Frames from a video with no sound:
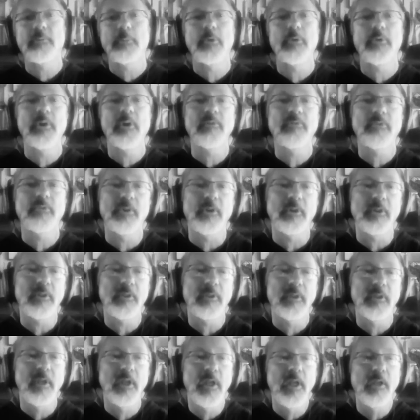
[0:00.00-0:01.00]
peripheral.
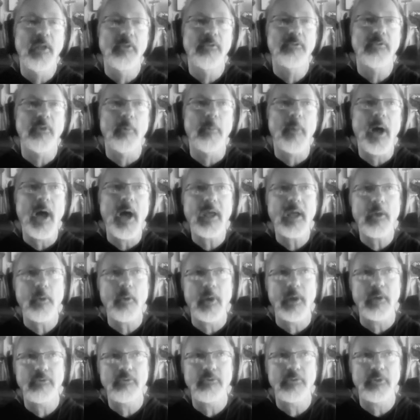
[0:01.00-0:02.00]
So my
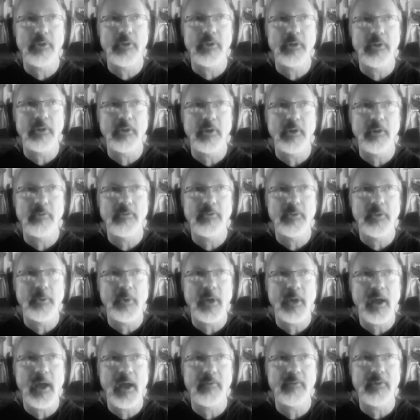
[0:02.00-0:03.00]
question, if you
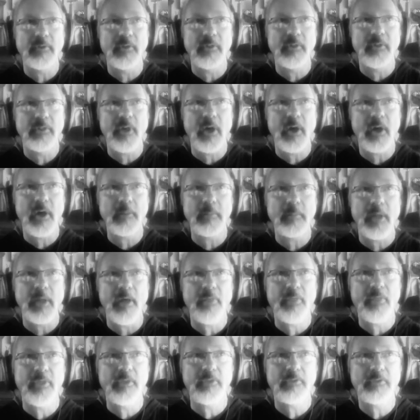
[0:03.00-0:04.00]
have a thought
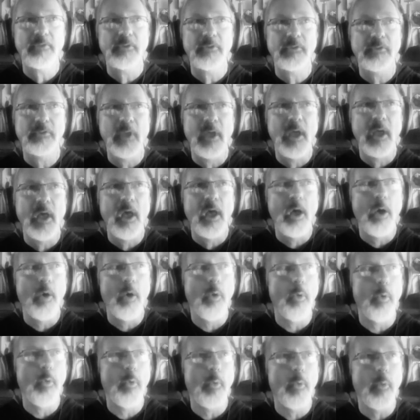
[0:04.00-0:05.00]
about this, is
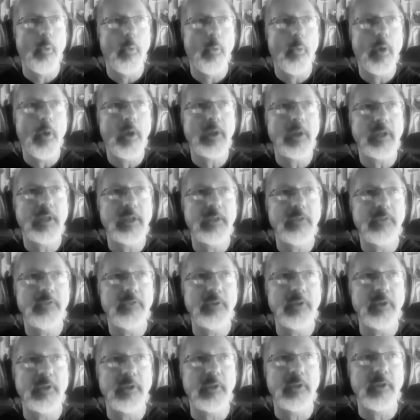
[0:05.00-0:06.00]
what is
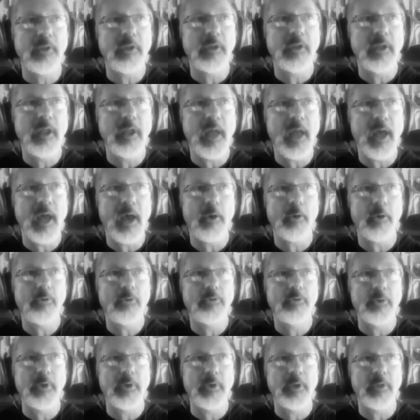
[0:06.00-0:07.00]
it now
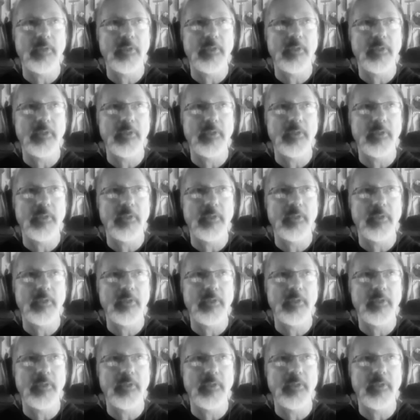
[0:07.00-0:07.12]
during